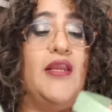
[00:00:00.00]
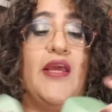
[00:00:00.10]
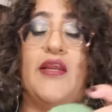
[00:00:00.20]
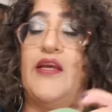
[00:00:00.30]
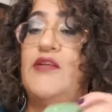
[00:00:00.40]

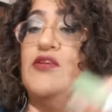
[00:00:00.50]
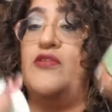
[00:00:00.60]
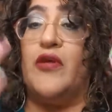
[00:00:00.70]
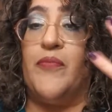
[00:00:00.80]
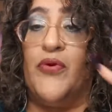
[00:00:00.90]
and I
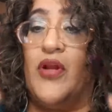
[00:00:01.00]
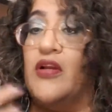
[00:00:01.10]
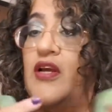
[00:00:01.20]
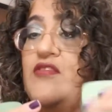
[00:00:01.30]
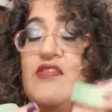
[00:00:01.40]
put on a
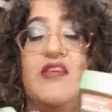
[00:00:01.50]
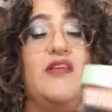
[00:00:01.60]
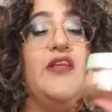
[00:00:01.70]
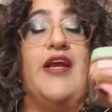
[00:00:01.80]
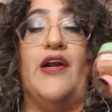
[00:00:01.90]
nice
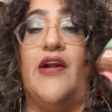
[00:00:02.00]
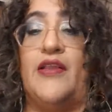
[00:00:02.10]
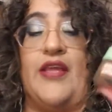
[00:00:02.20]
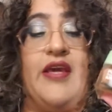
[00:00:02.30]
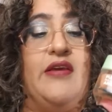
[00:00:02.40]
thin layer,
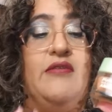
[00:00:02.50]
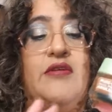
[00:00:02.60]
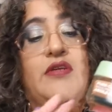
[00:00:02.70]
and